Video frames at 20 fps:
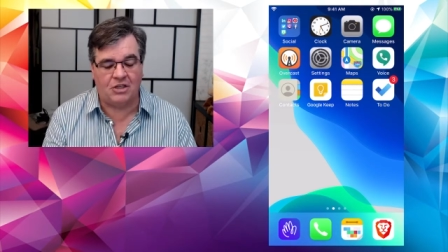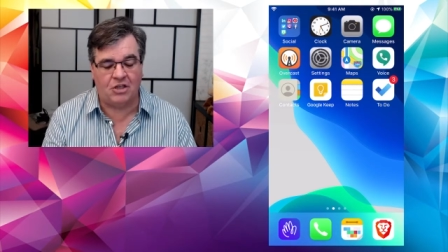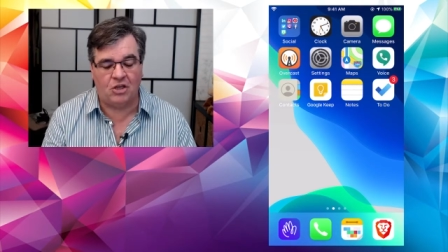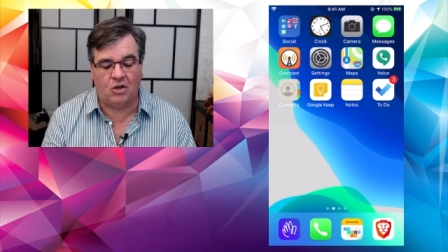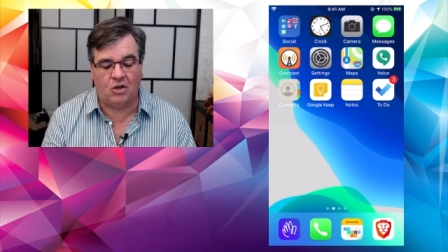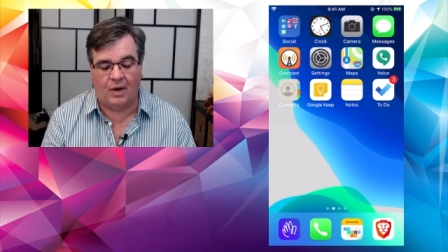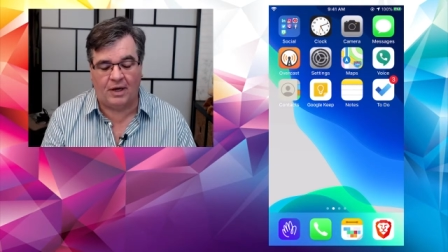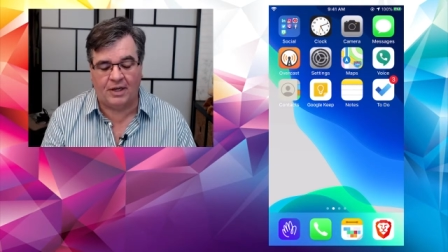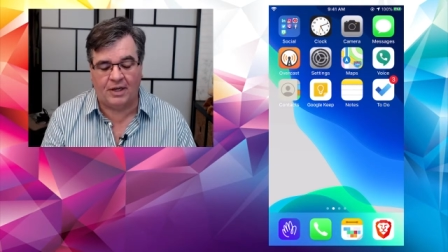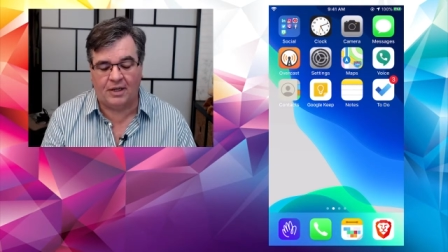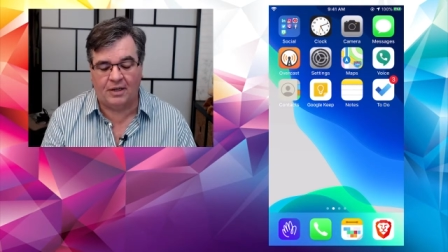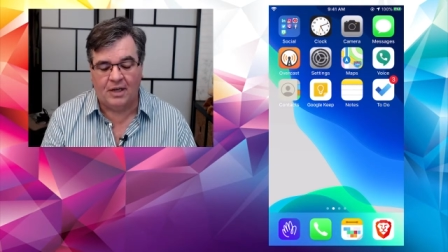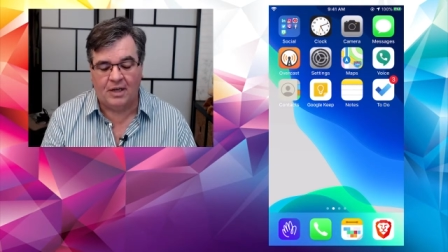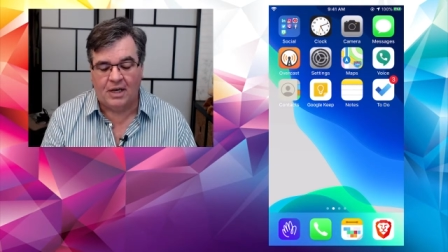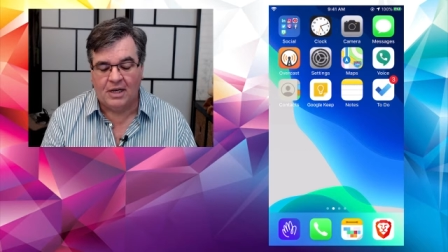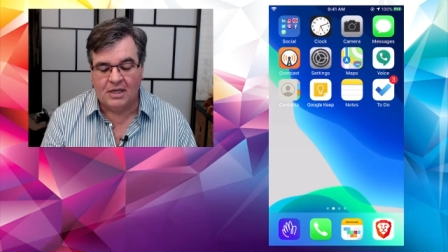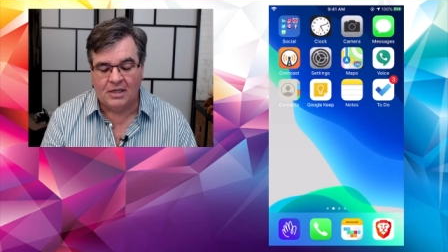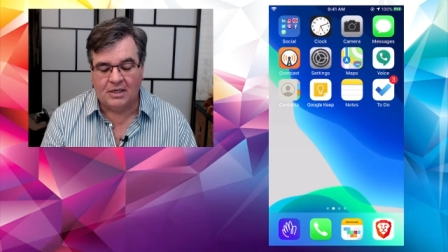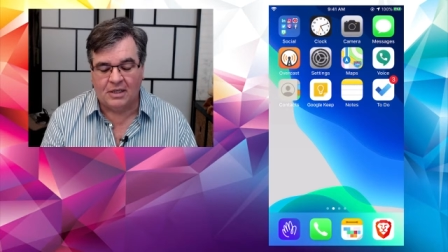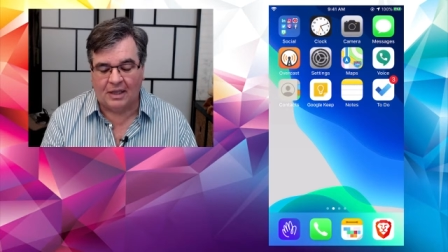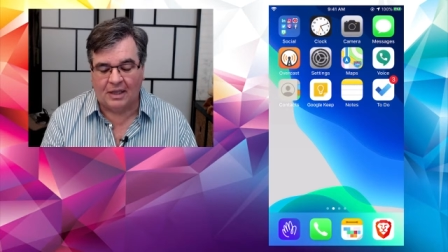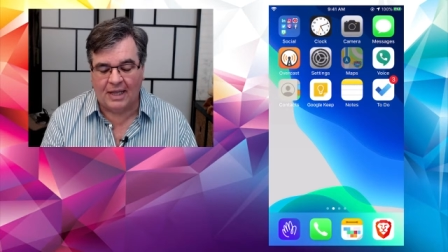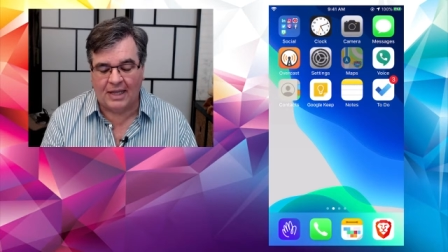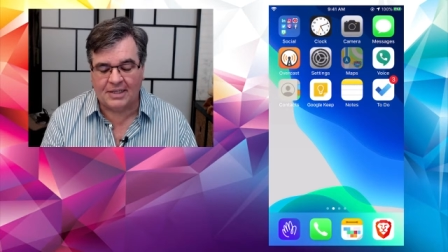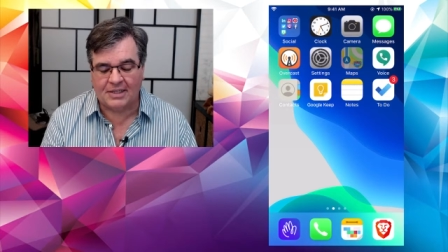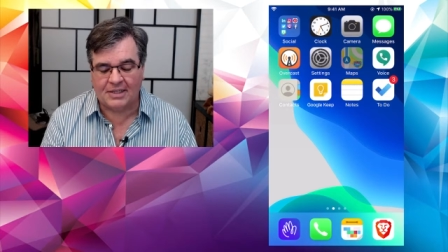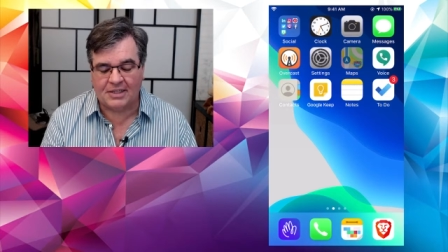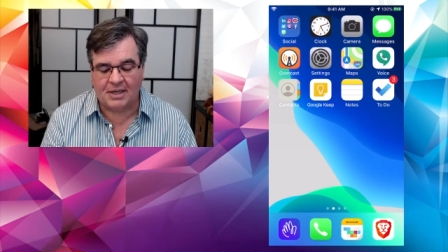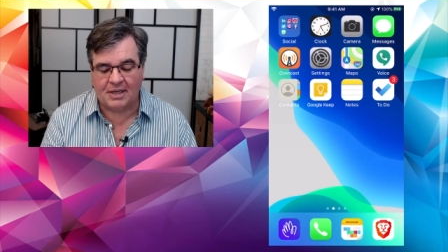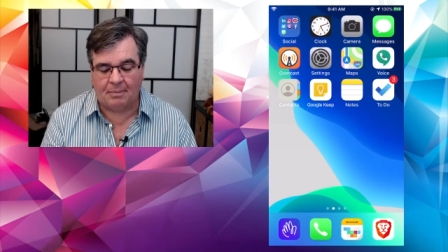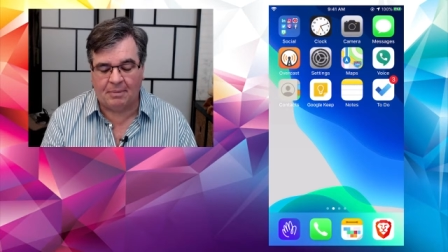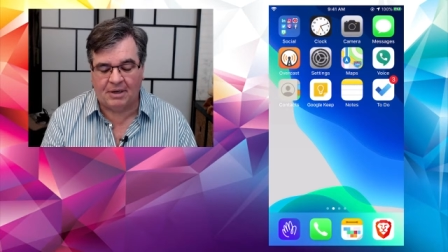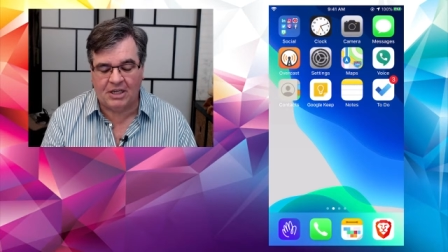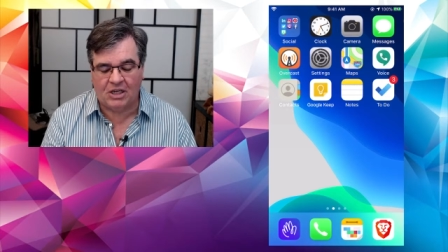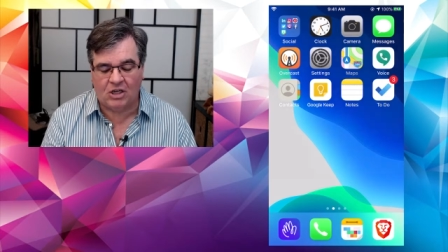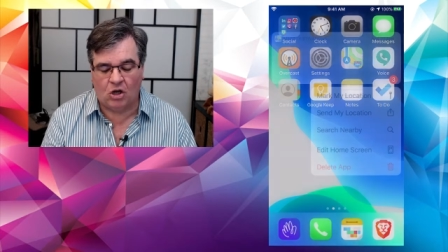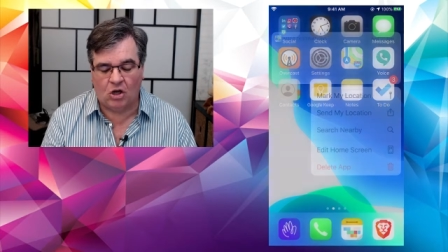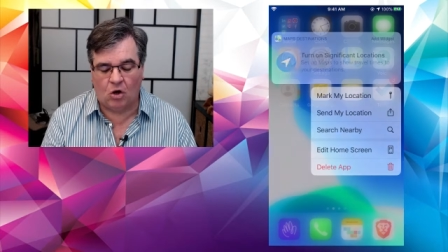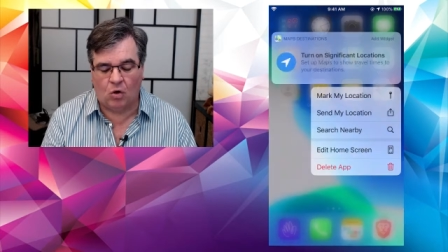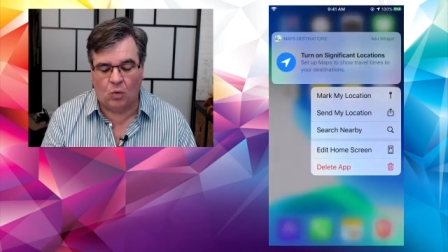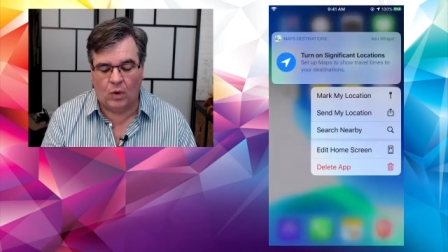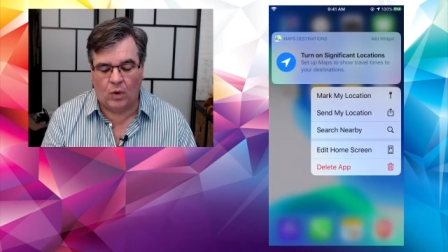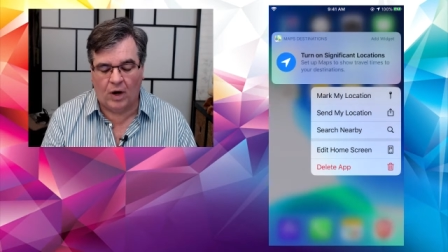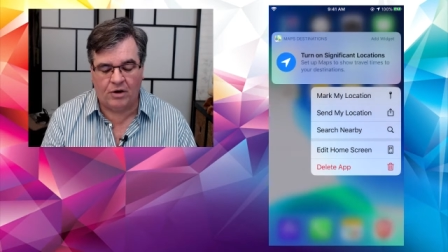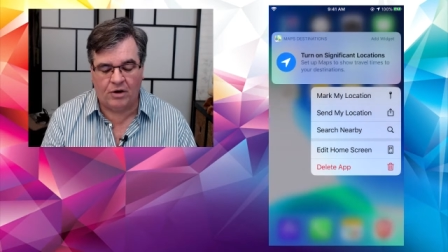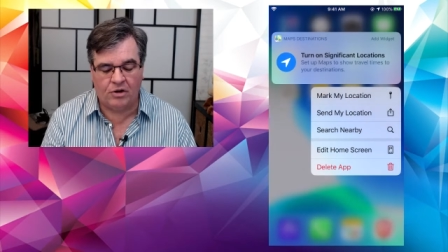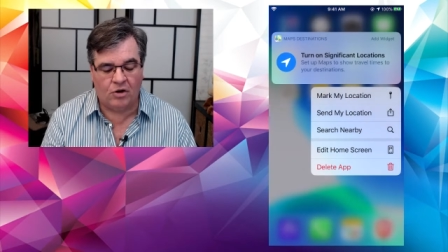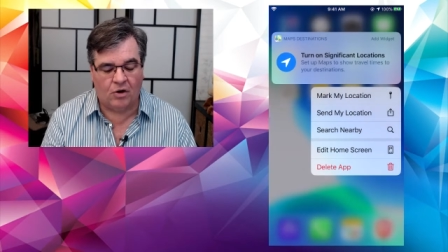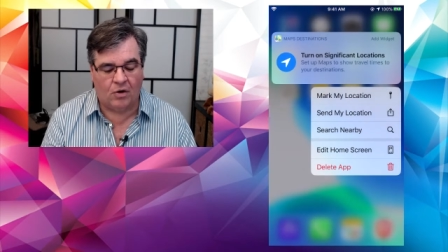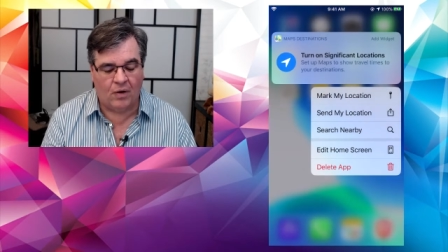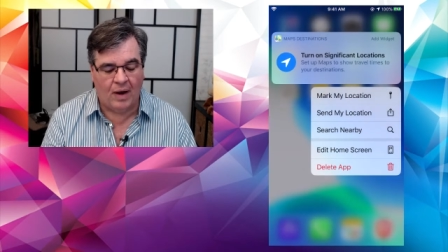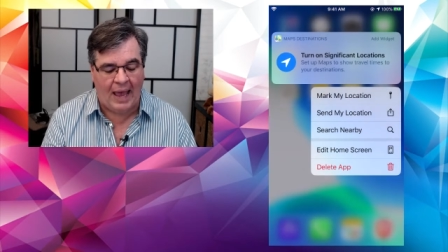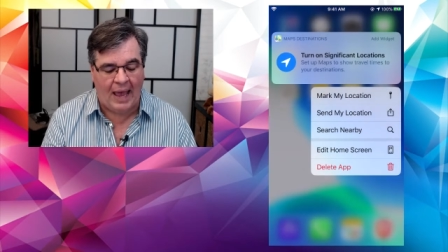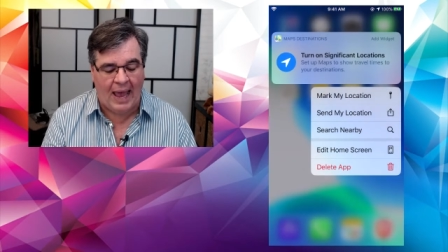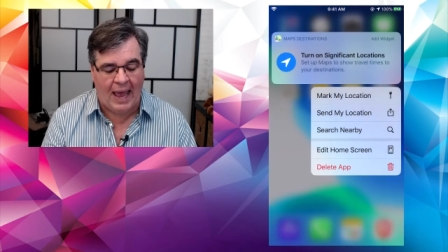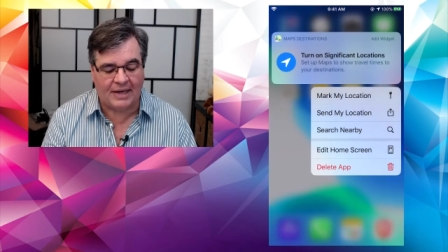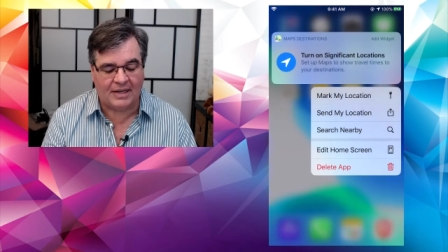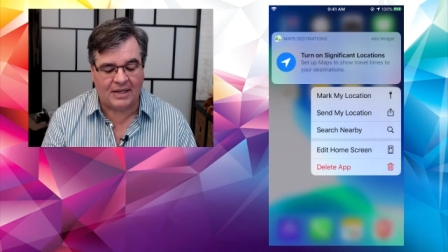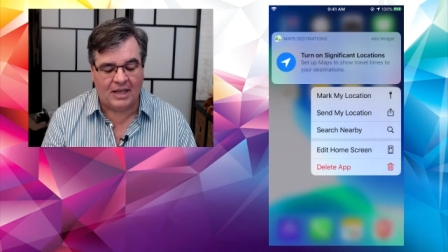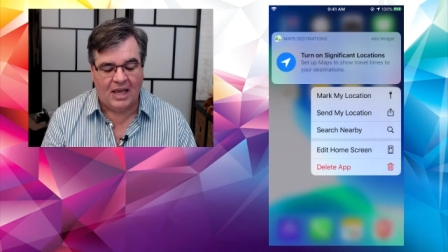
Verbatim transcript: and you want to let somebody know where you're at.